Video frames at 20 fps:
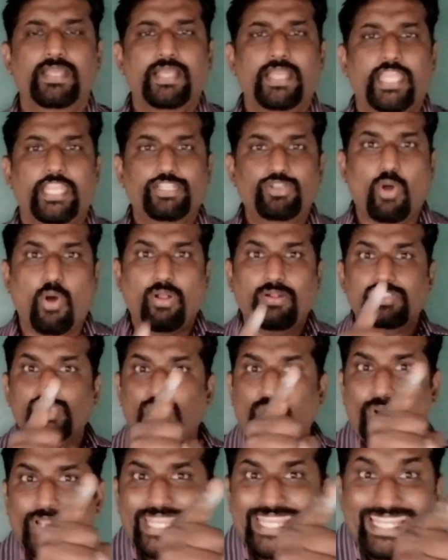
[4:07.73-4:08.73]
It
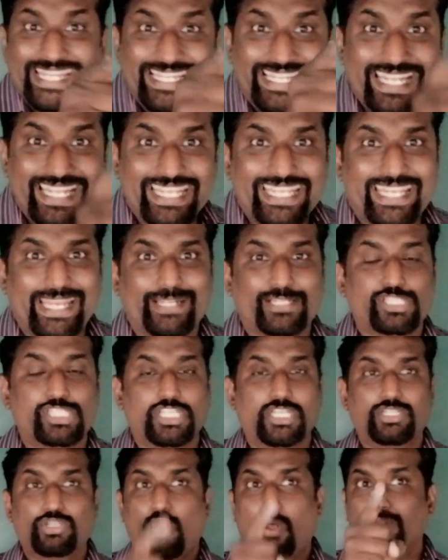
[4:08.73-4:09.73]
also indicates,
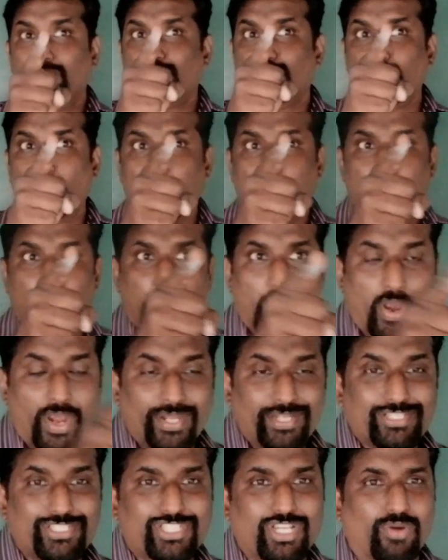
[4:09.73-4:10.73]
it also
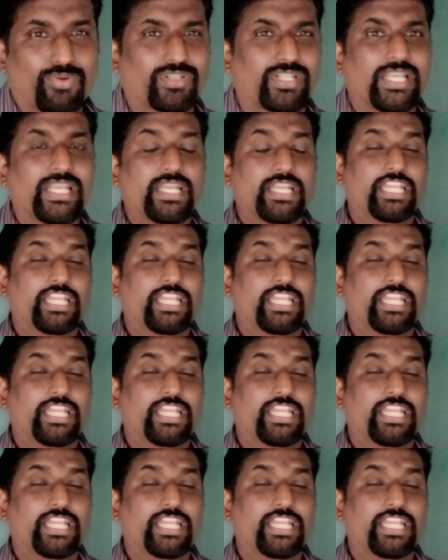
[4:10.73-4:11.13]
points out,